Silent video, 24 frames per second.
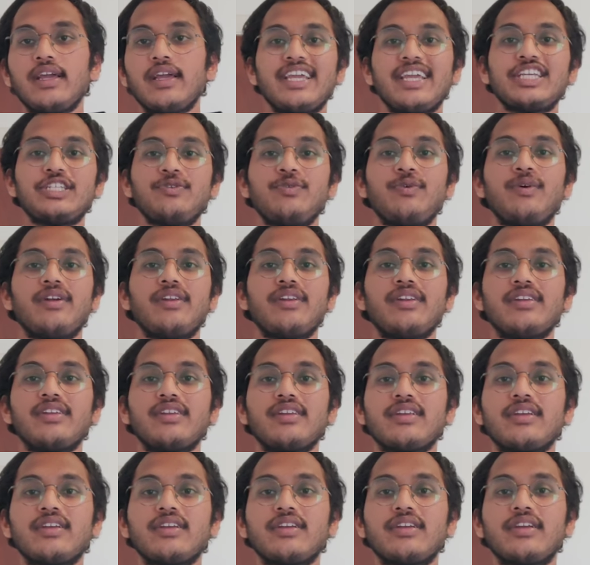Next one,
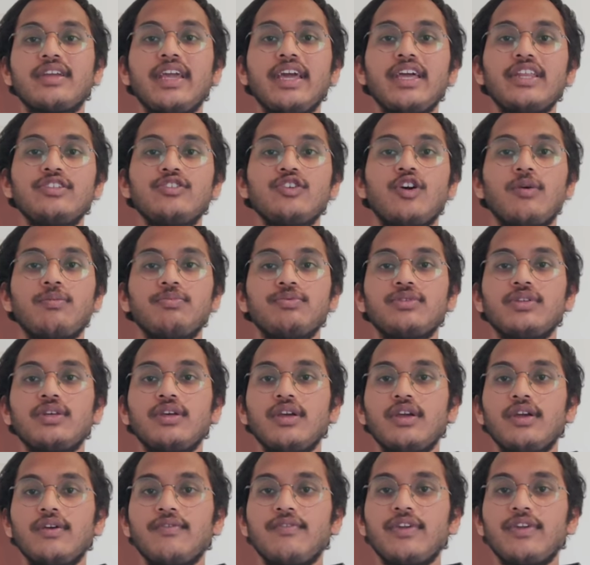care jobs.